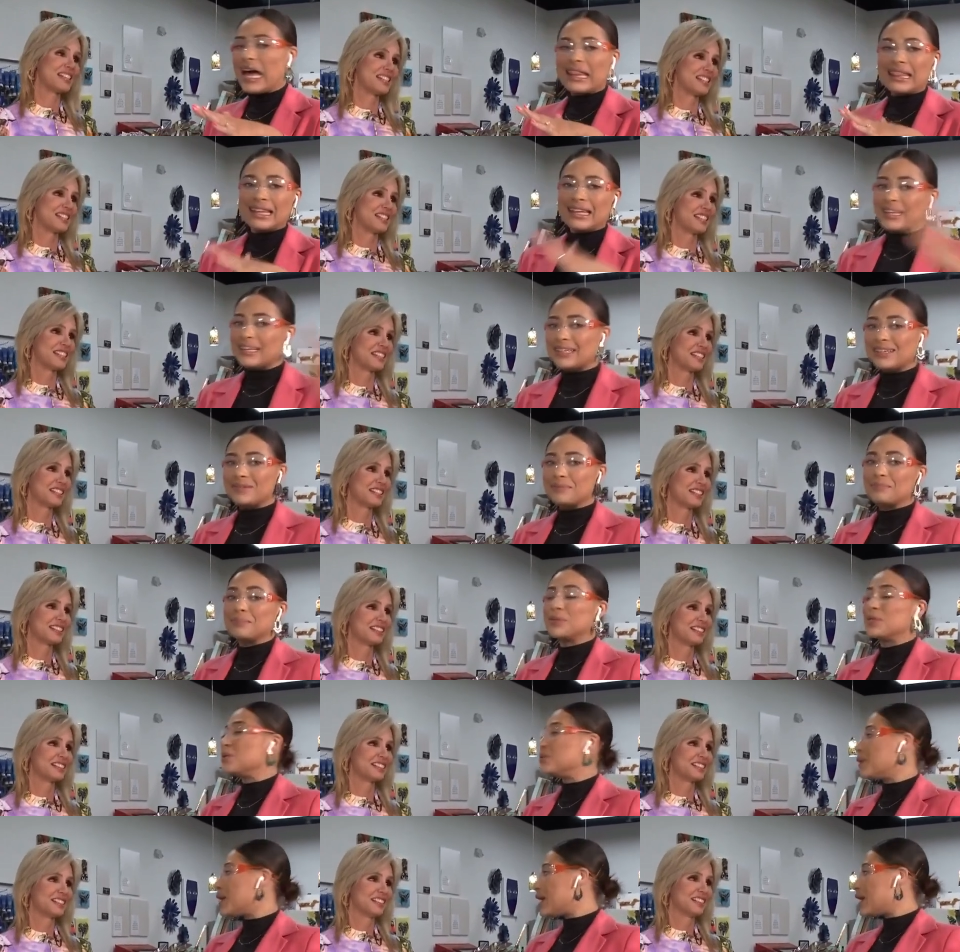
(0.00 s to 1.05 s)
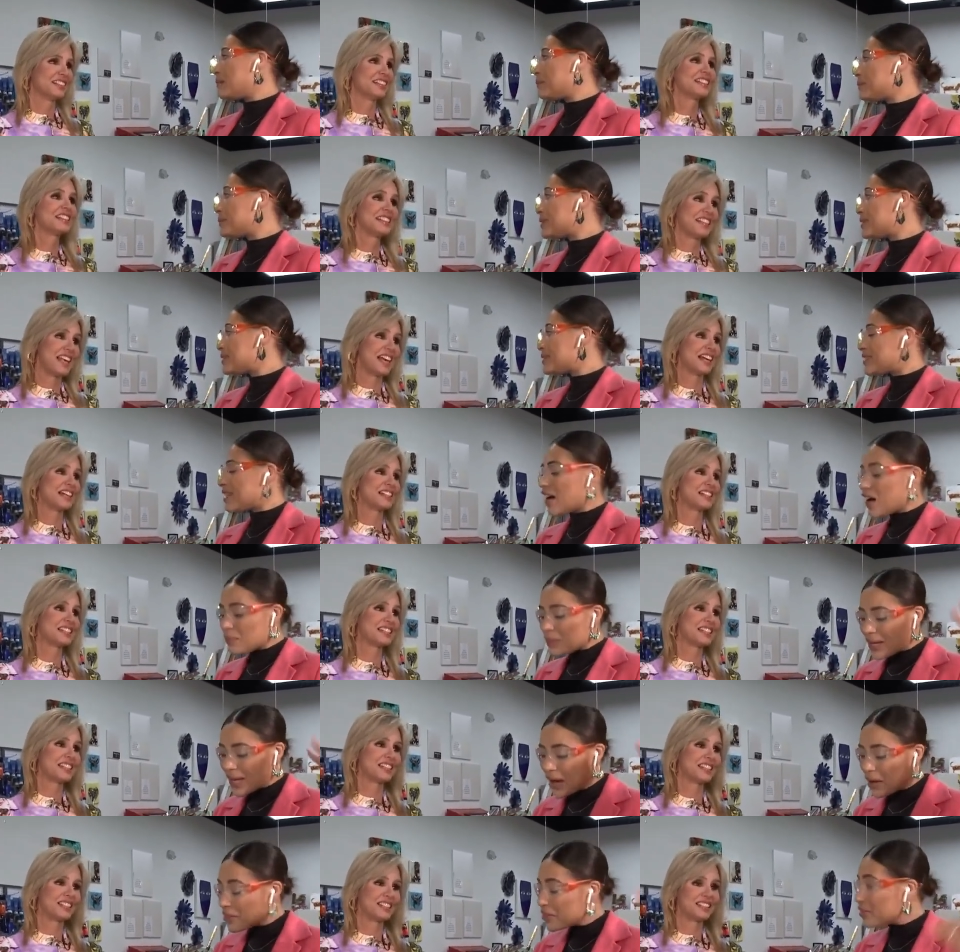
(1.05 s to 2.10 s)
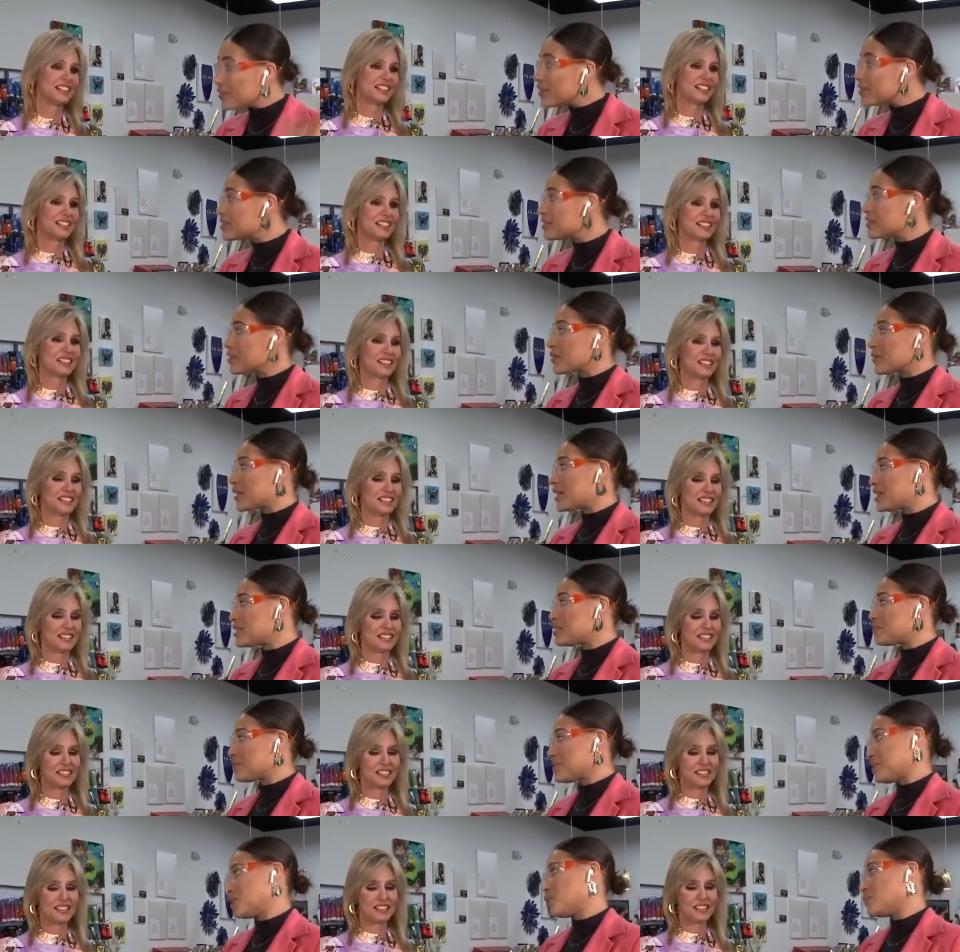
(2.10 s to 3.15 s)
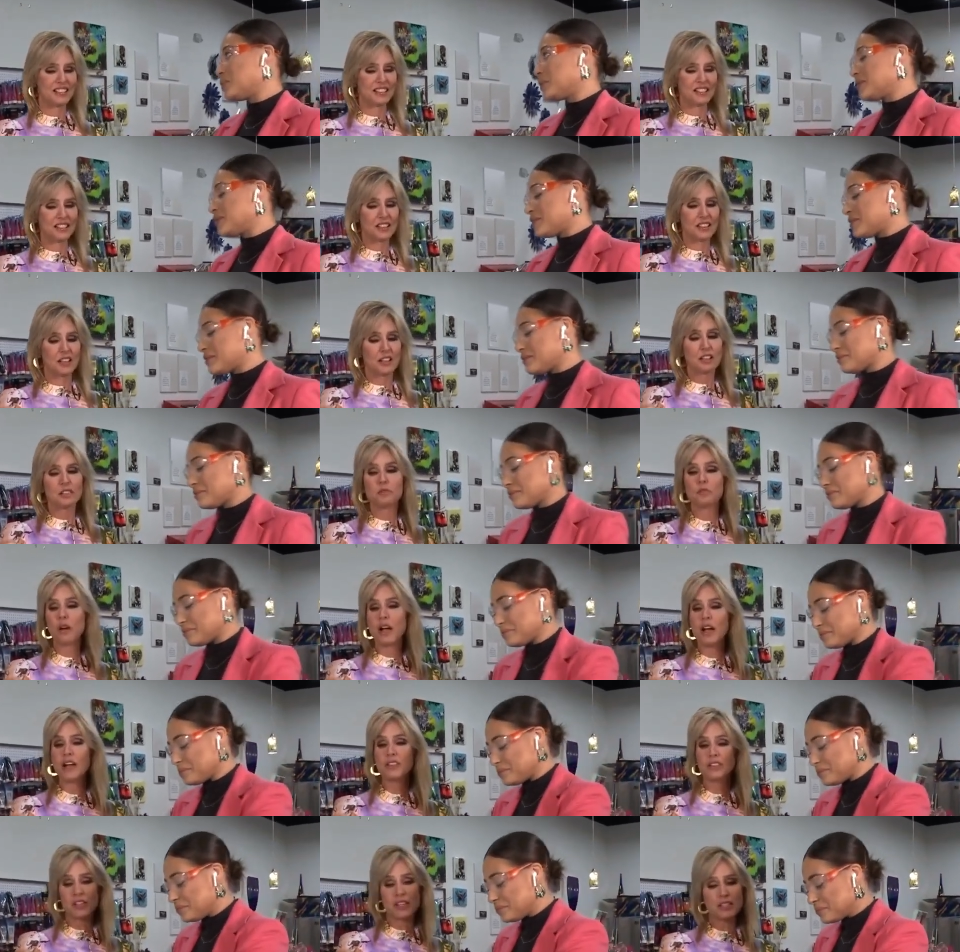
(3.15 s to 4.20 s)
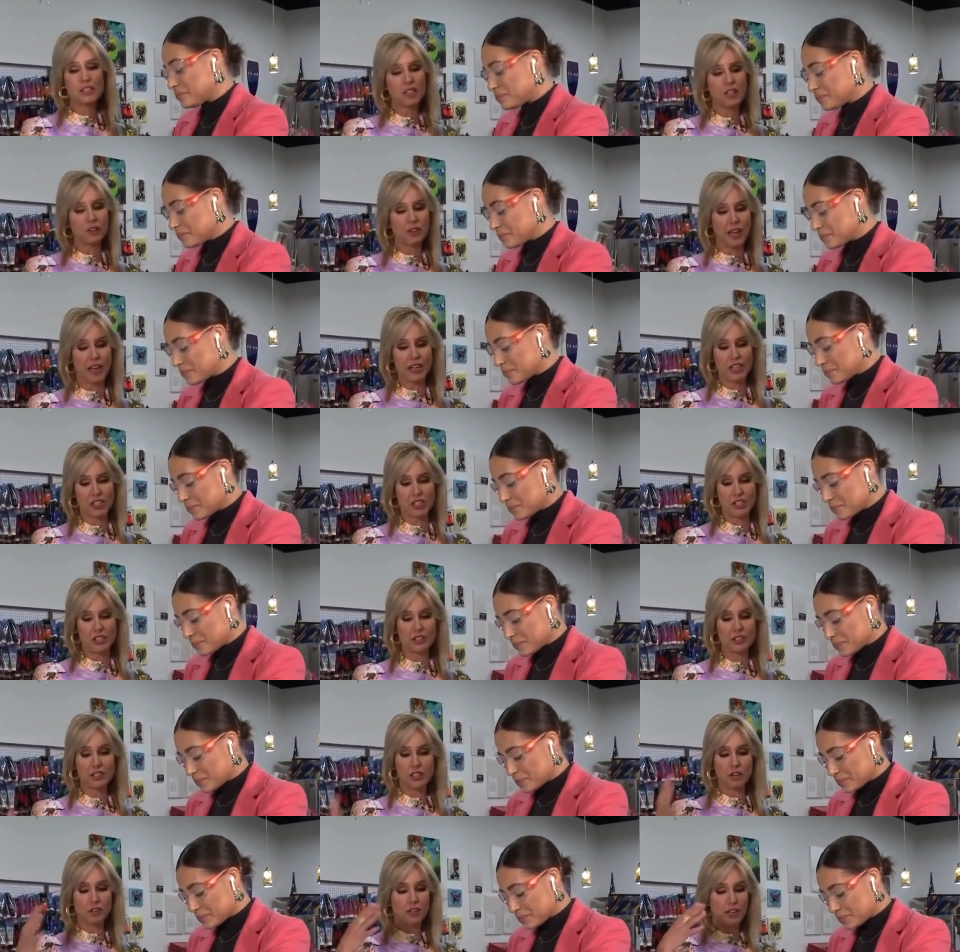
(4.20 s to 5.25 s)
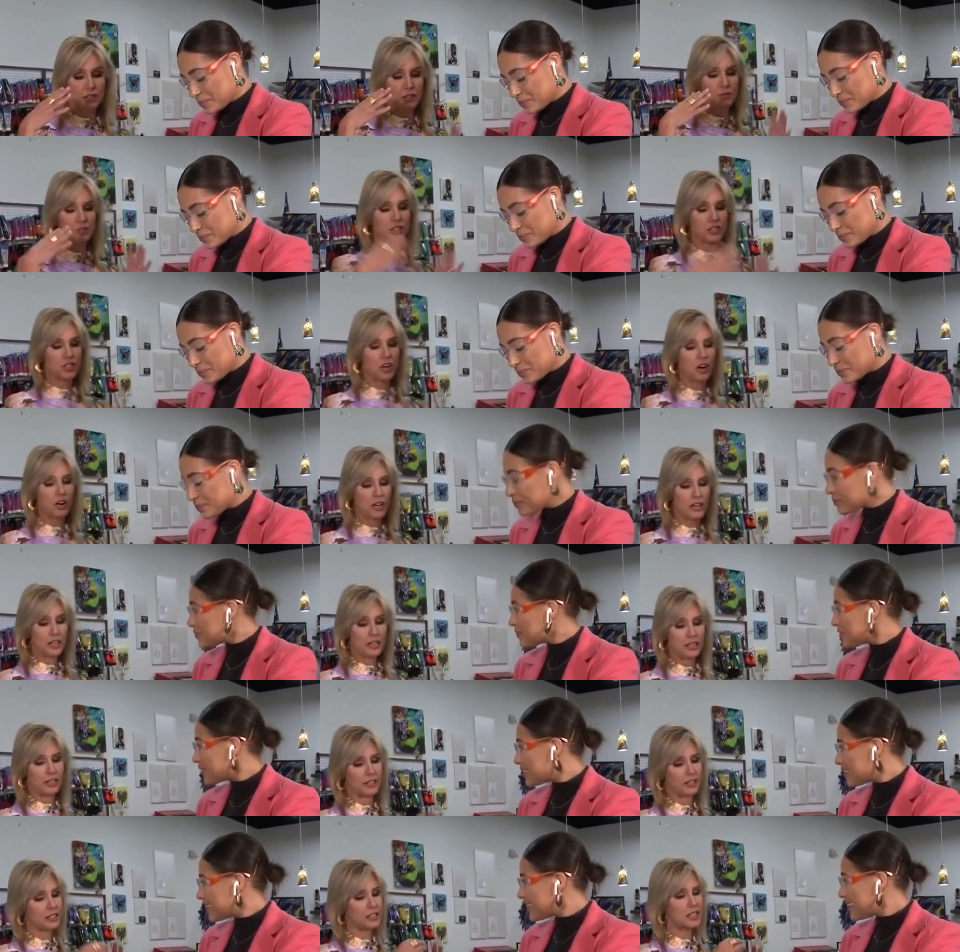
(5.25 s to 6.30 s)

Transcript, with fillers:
Speaker 1: And then it blew up. Yeah, Tell me how this location was opened.
Speaker 2: Well, this location, so yes, we started in a